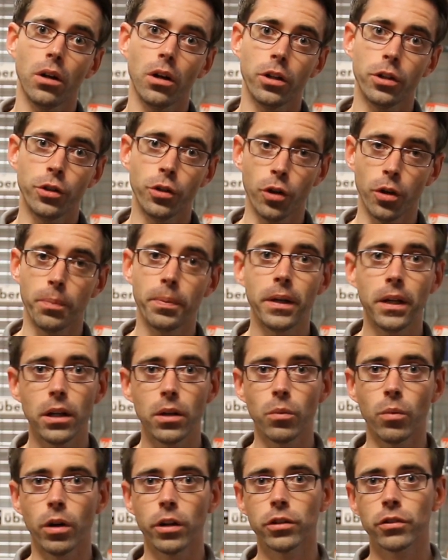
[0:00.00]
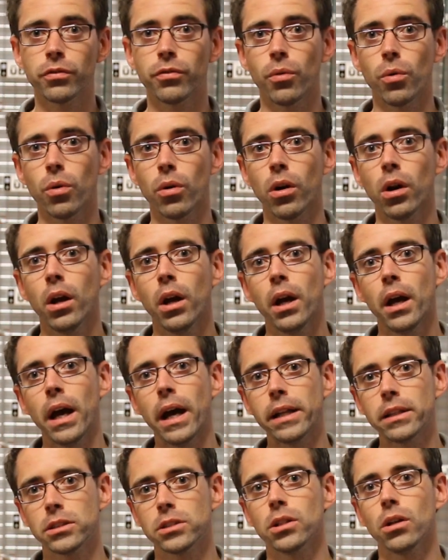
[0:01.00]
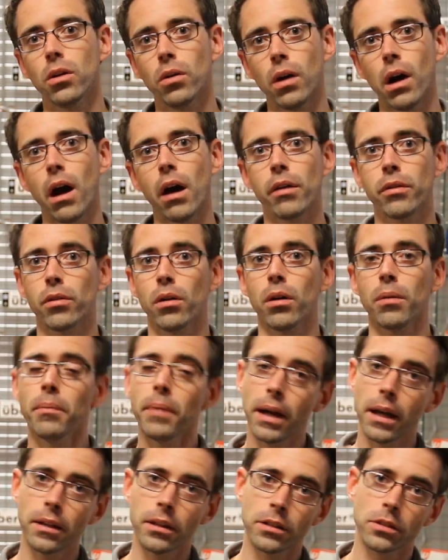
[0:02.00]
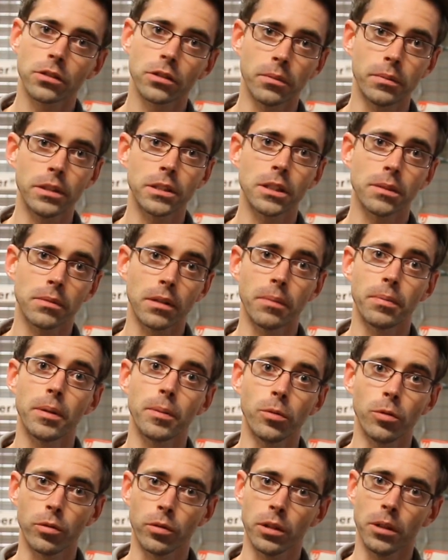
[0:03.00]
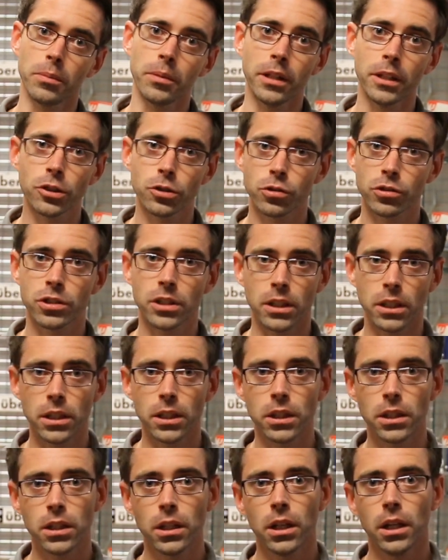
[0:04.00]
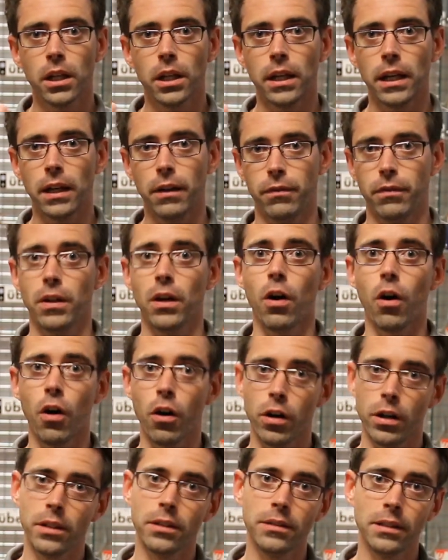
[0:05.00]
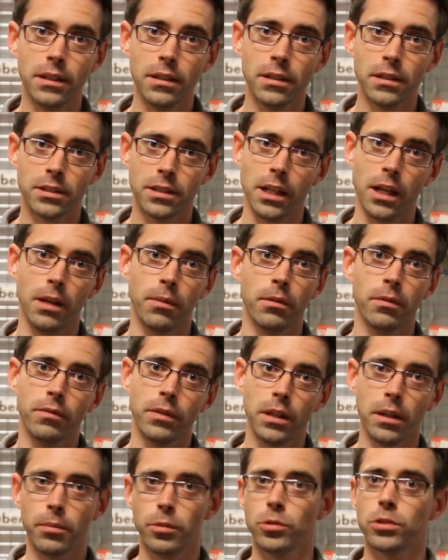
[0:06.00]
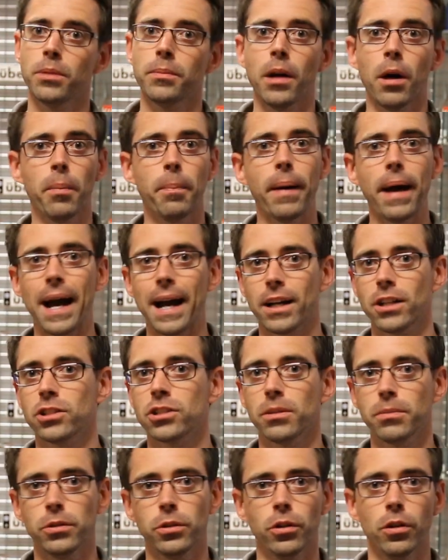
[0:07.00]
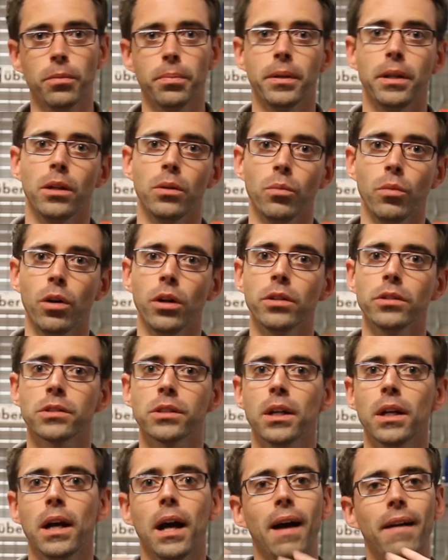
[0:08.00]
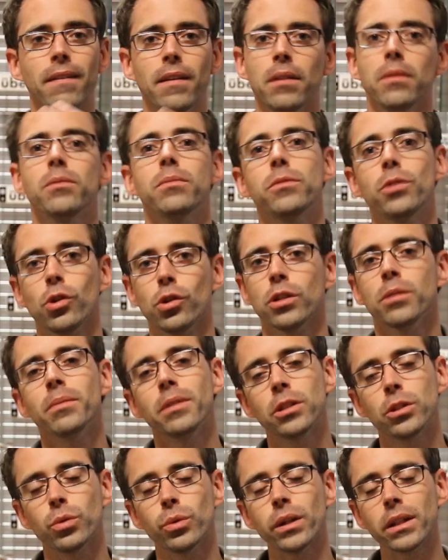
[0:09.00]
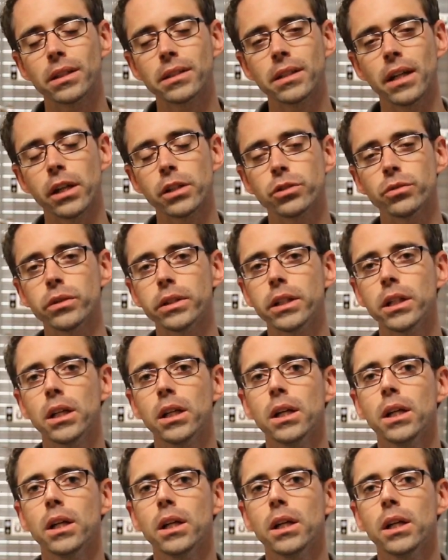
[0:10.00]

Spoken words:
European ones for. And so I thought, man, this could be something that people will really be interested in if they are indeed the same, if VW somehow packaged up the European ones and then turn them into an accessory.